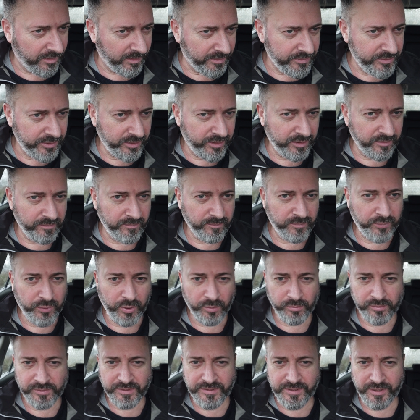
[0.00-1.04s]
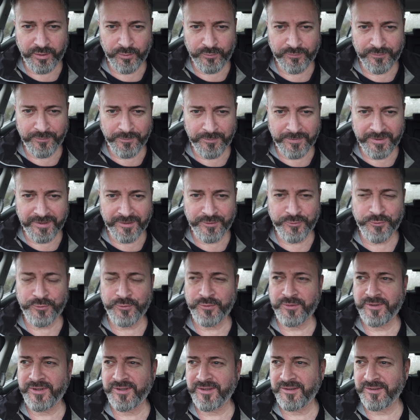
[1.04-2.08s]
As you can probably tell from the
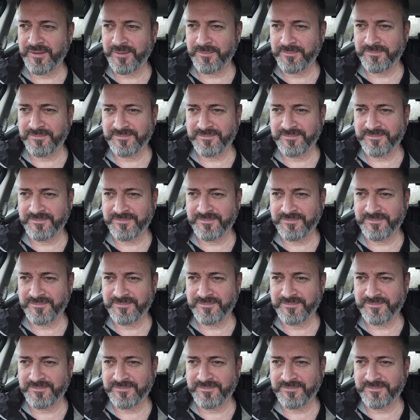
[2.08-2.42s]
intro there,